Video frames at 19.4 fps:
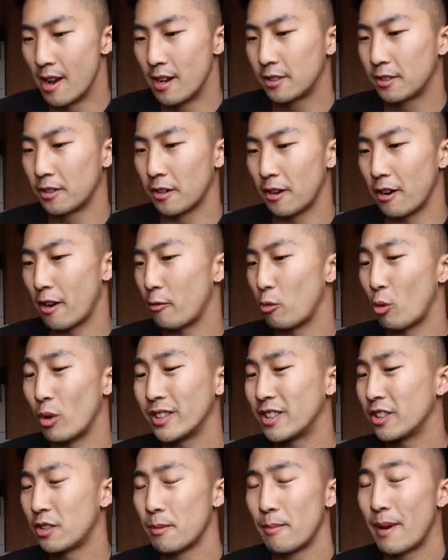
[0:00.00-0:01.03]
So I've
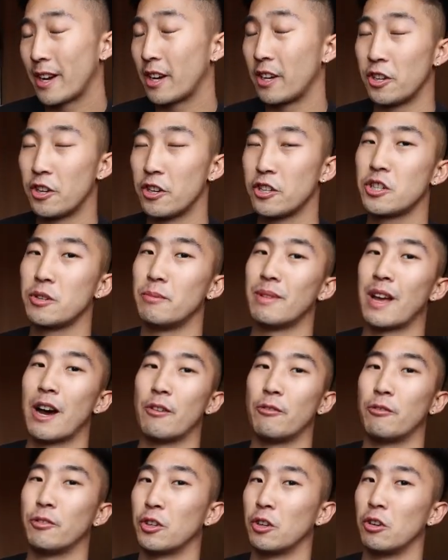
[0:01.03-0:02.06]
wanted to make a YouTube
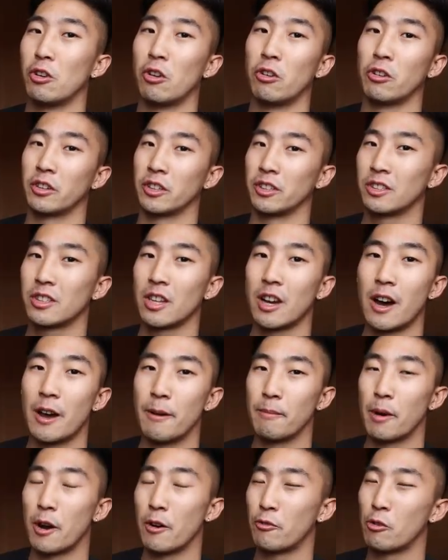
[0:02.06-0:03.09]
now for the longest
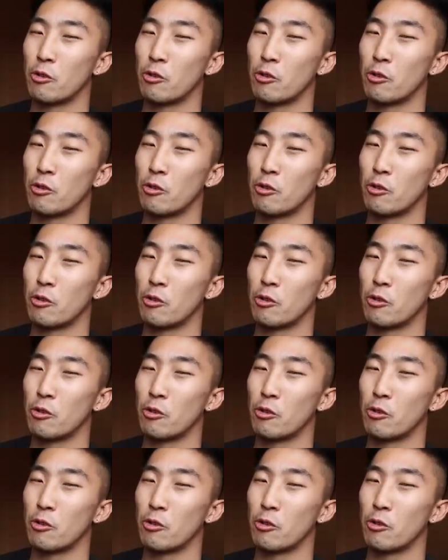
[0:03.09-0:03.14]
time, but